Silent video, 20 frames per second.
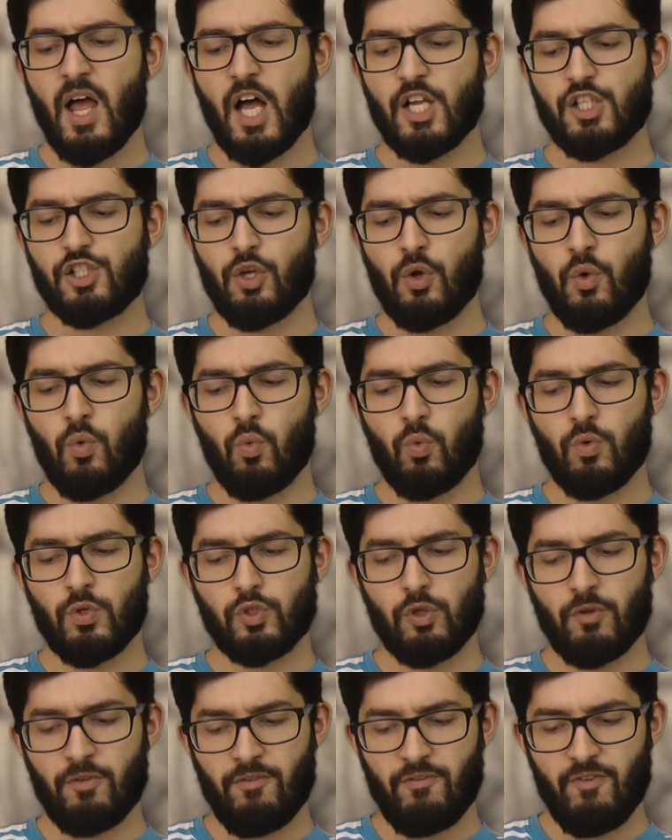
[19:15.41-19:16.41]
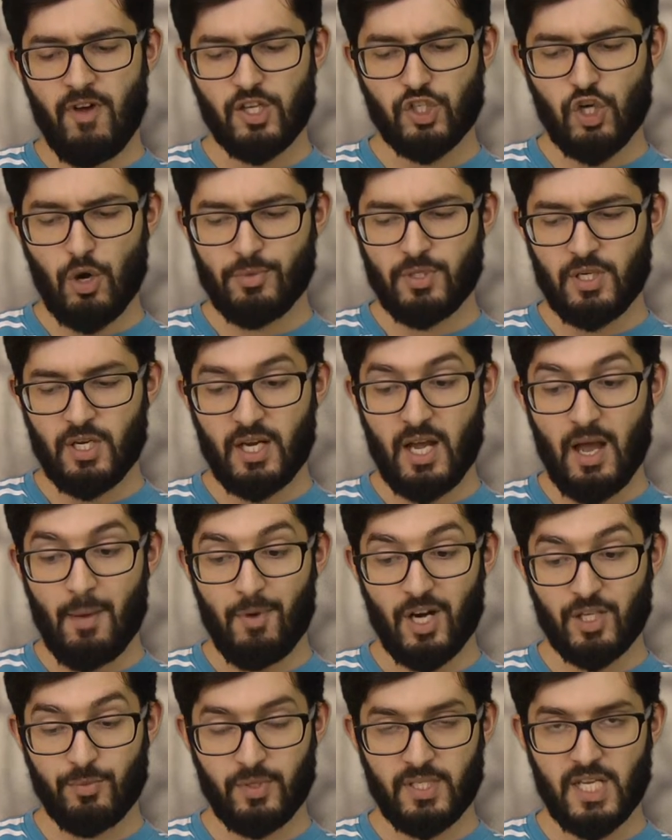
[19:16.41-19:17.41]
And so sort of the first group to look at,
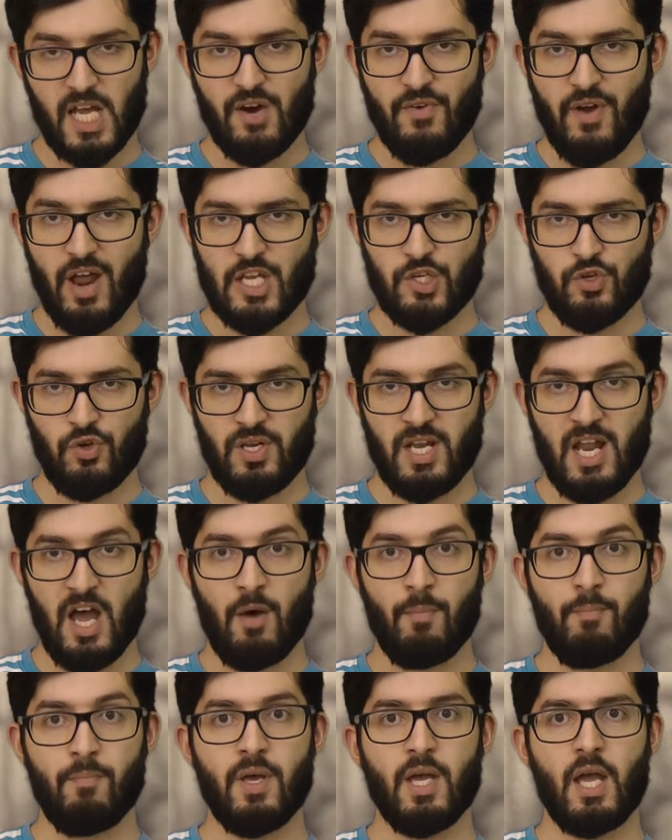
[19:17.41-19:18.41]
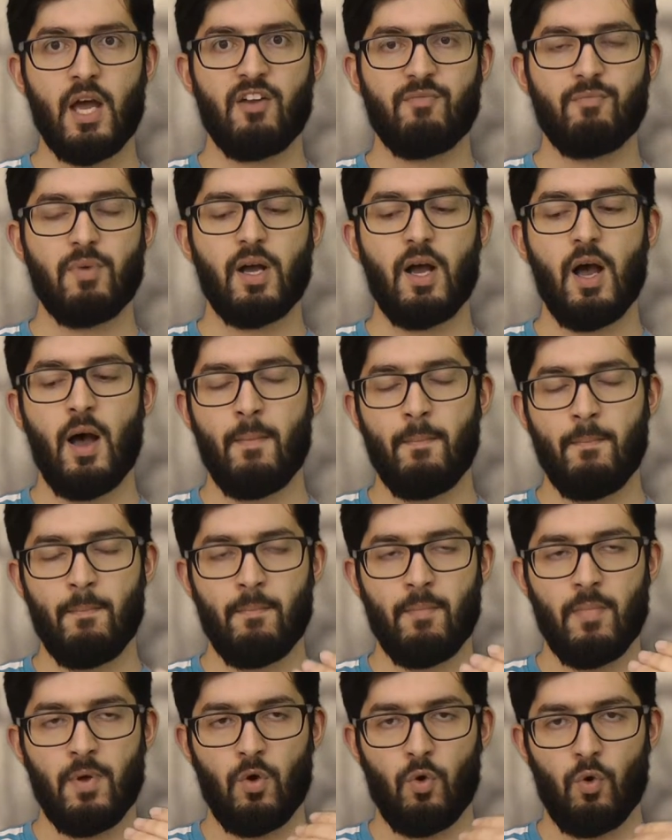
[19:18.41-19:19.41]
Presbyterians, who had now kind of
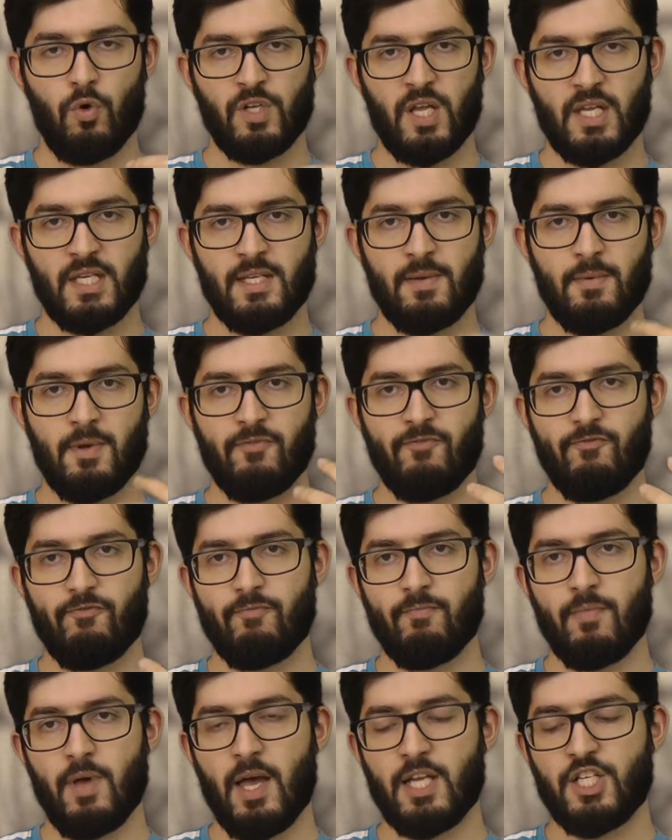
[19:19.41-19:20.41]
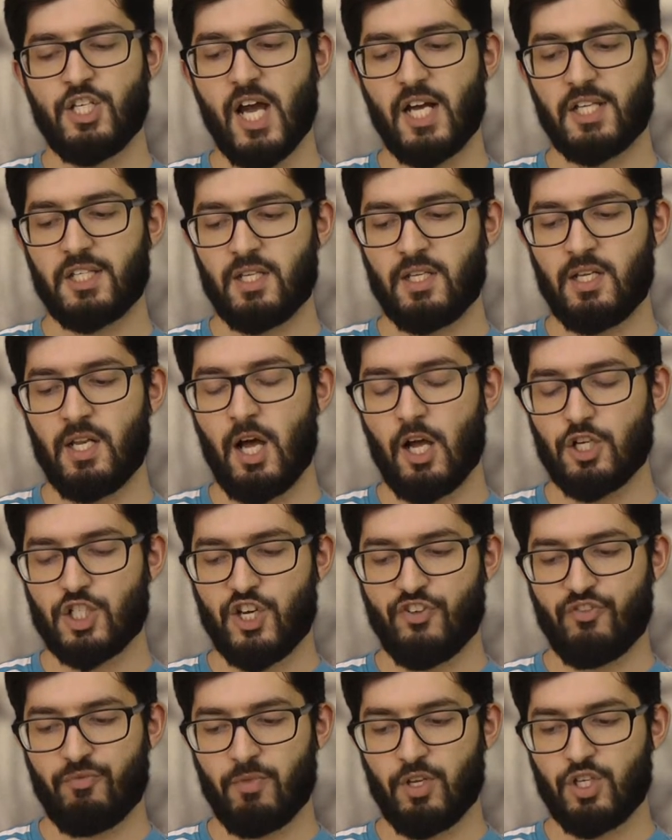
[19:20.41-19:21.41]
become or had been ejected
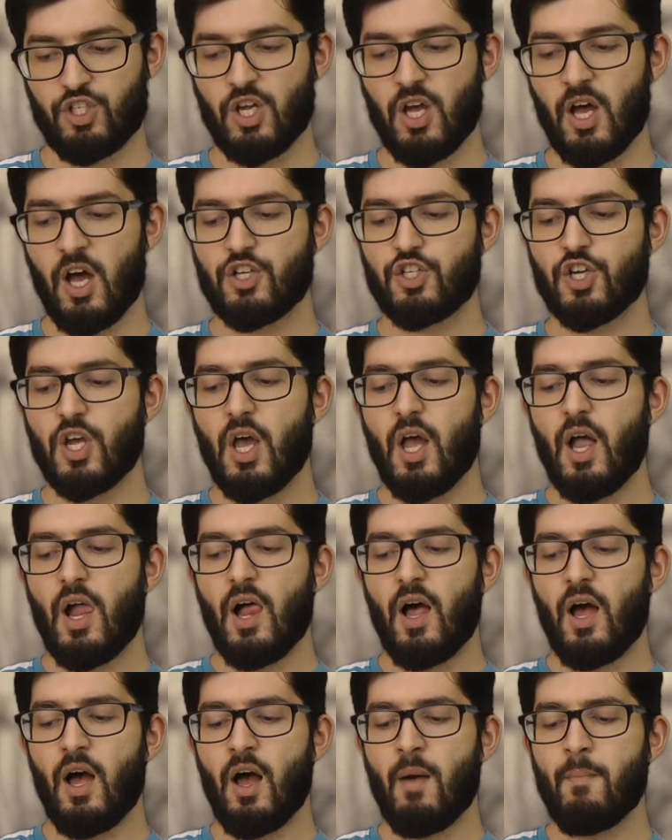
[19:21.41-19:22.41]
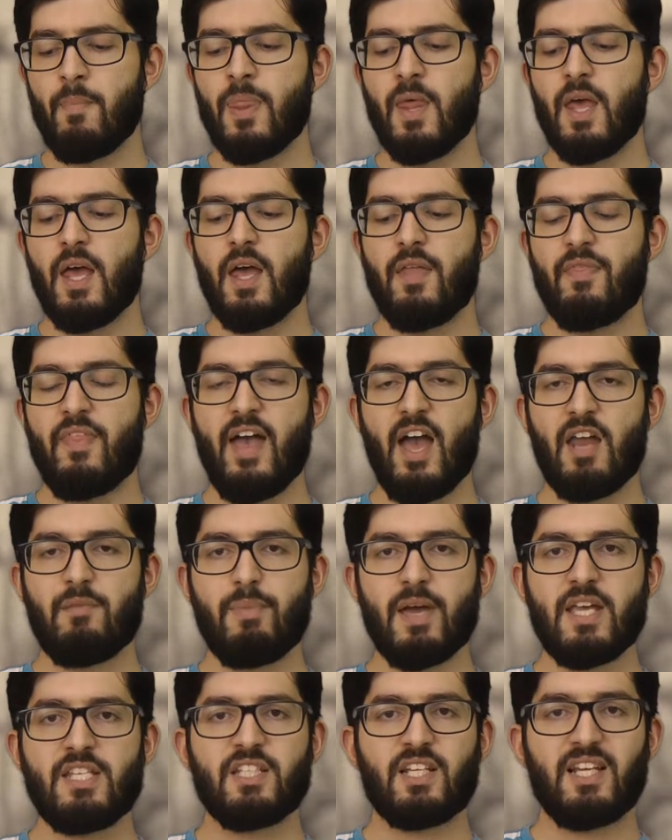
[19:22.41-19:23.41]
largely from the church, they had
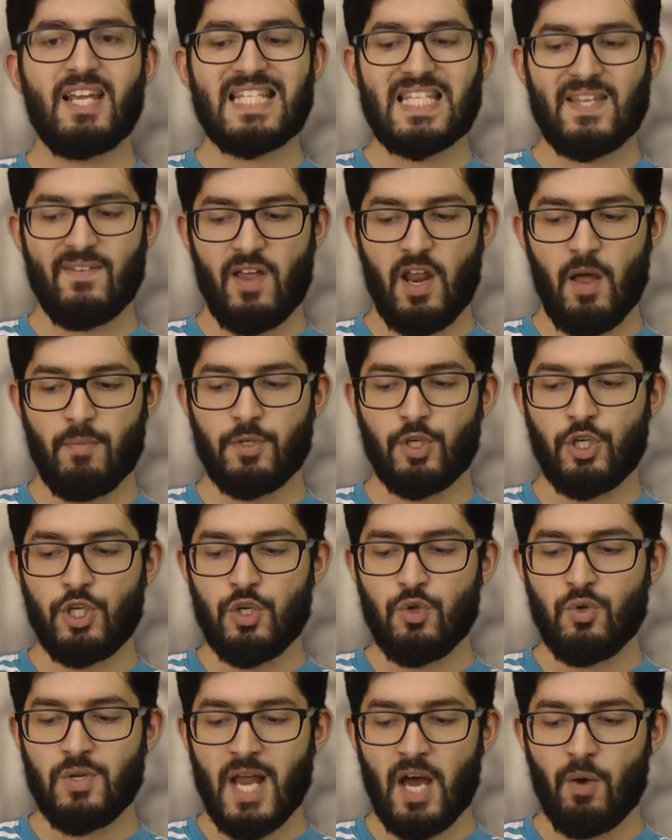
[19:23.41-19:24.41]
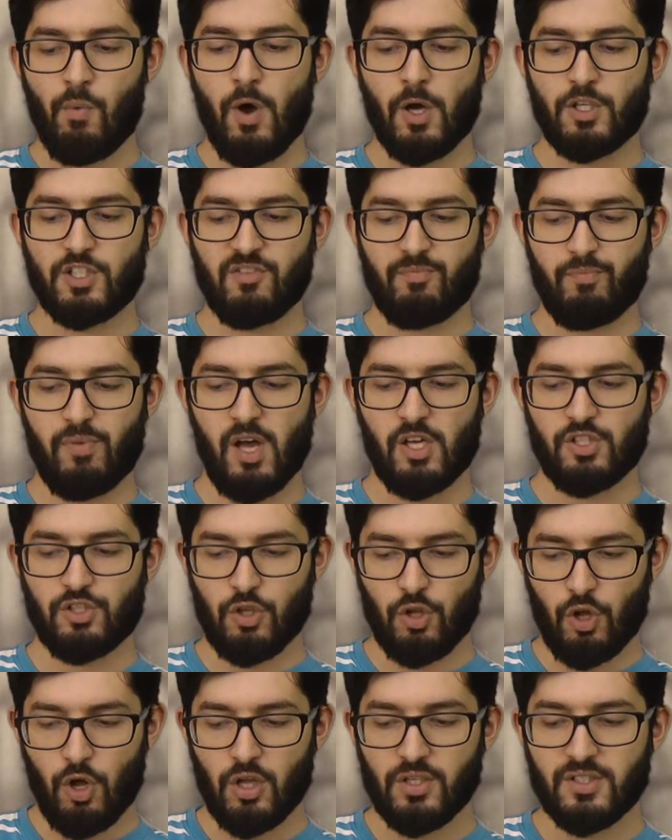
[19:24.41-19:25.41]
basically developed new networks of
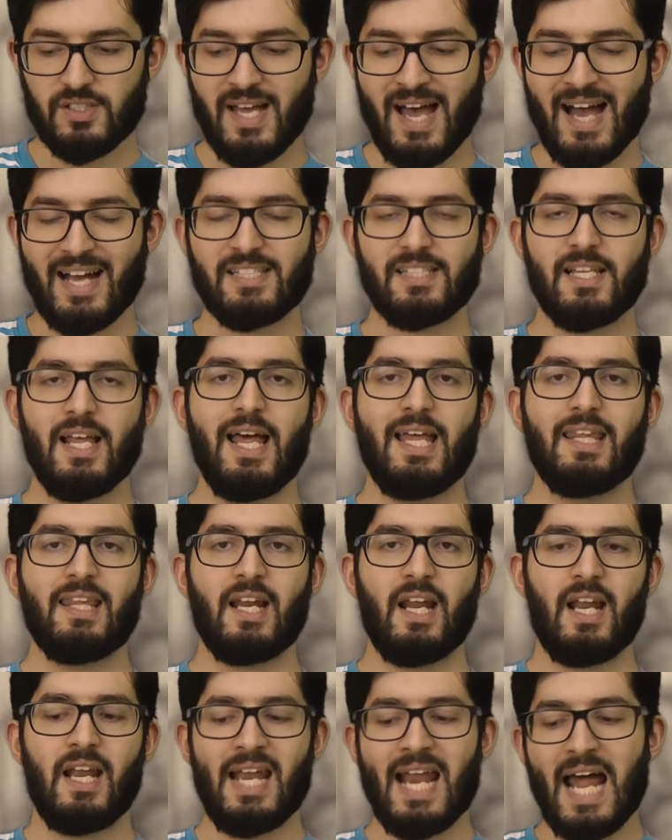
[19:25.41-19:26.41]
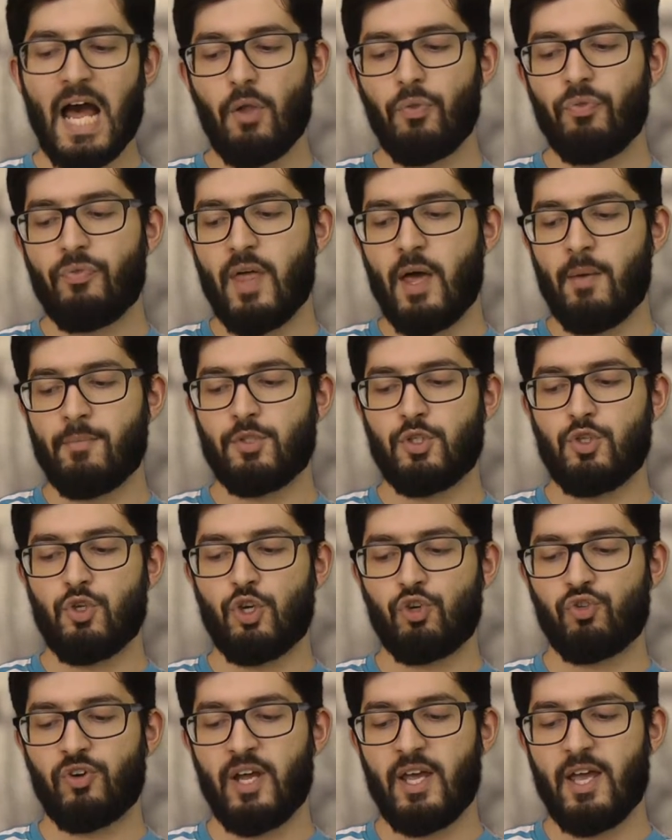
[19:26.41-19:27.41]
personal contacts that allowed them to
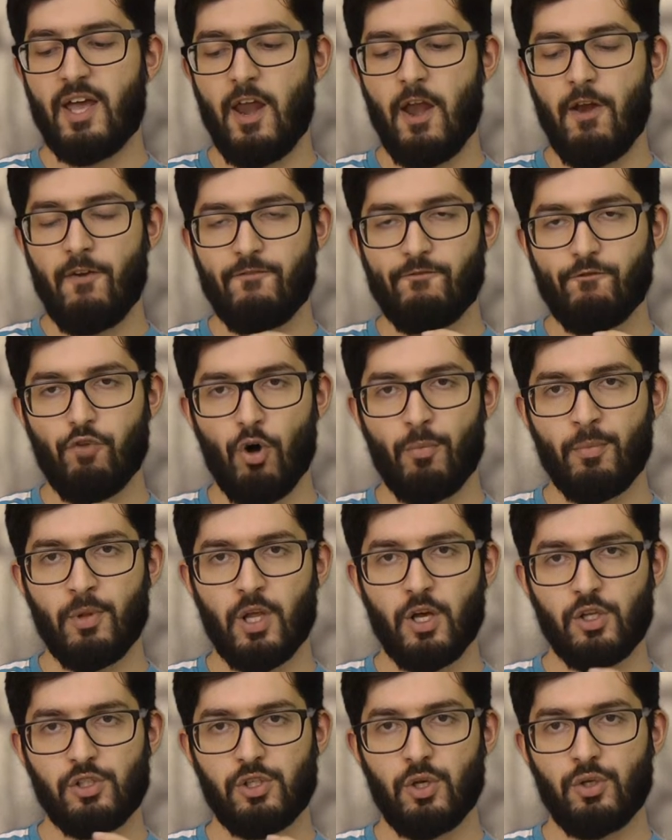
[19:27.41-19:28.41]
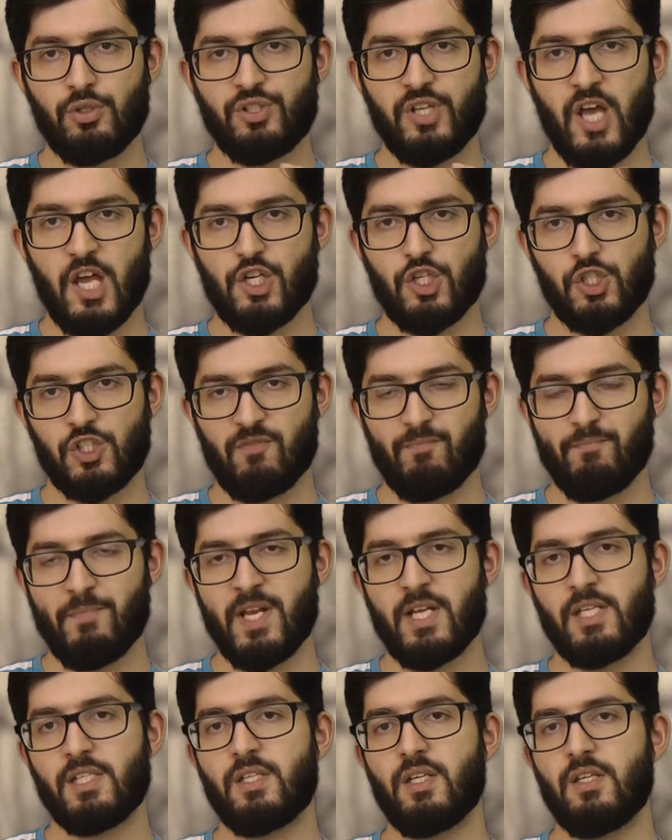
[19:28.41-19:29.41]
create informal associations of
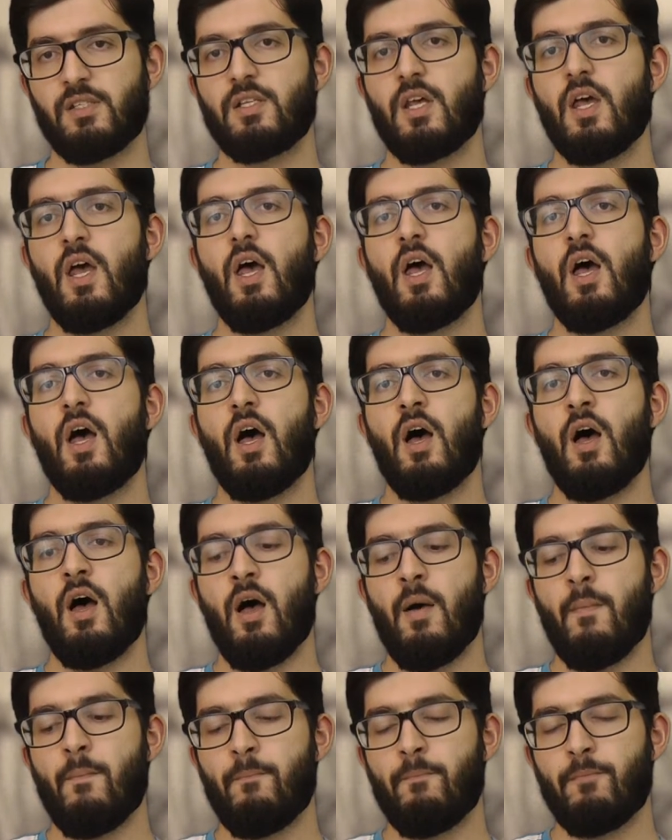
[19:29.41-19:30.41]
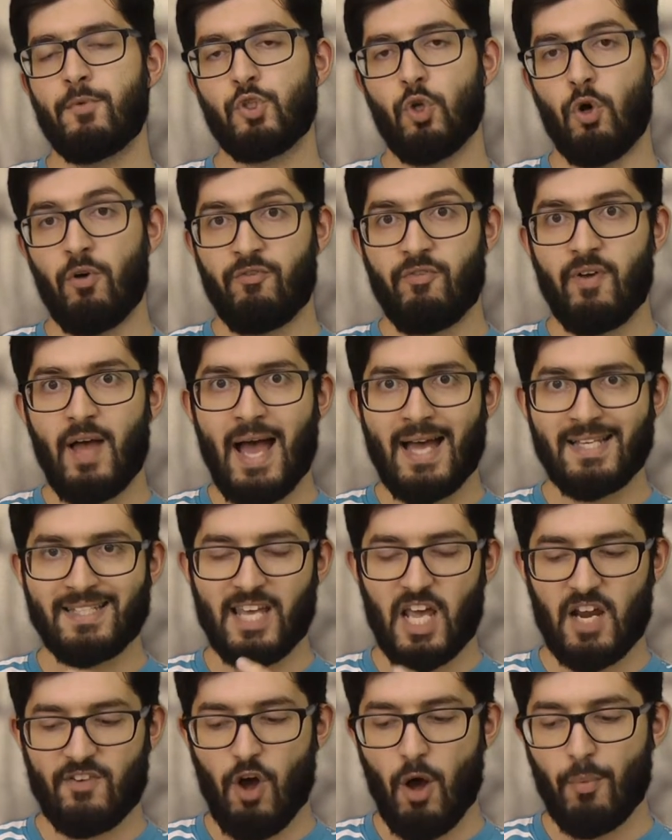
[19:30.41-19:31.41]
ministers, sort of as
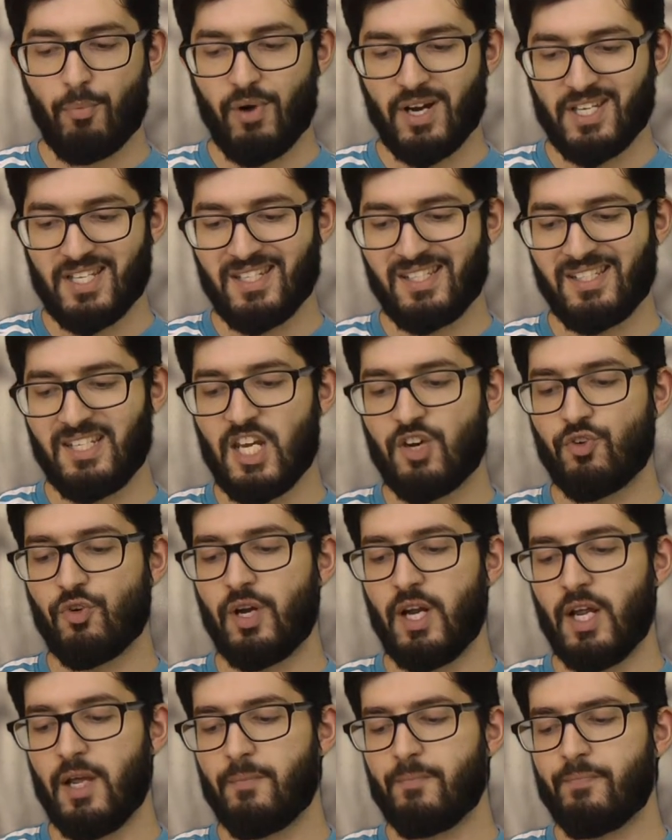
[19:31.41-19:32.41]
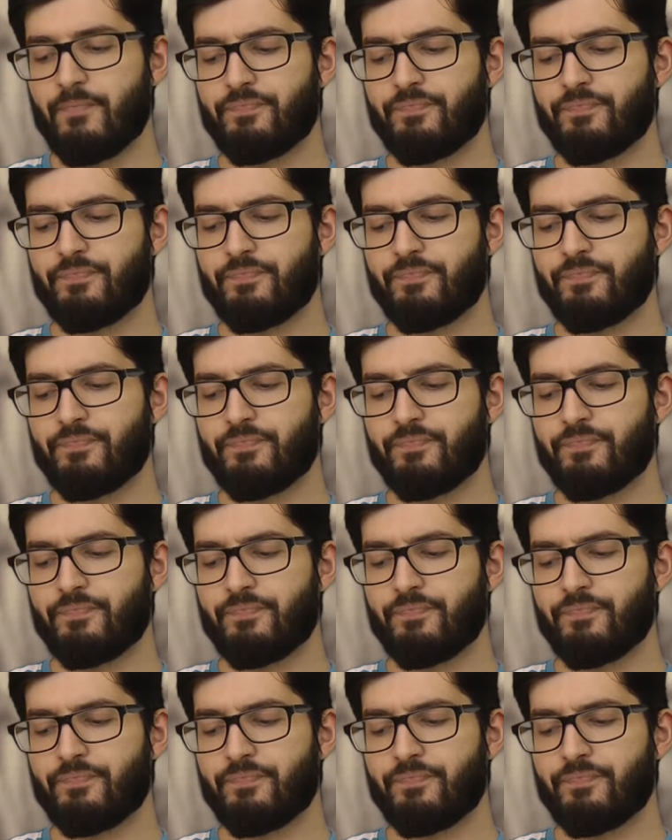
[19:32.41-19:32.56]
they kind of operated secretly.